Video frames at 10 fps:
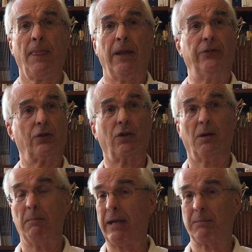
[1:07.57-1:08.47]
is it going
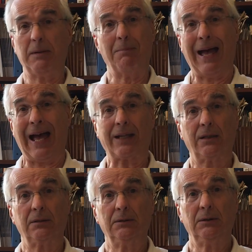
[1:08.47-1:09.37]
to make me back
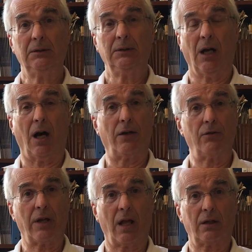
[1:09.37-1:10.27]

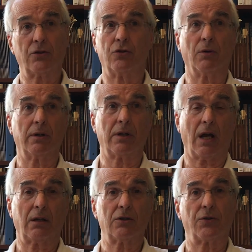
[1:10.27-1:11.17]
$100, $200,
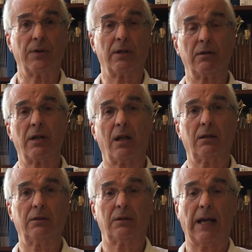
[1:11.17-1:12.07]

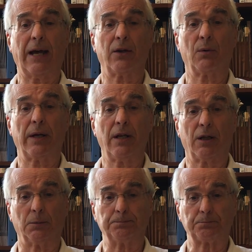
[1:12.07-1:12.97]
$300? How do I know?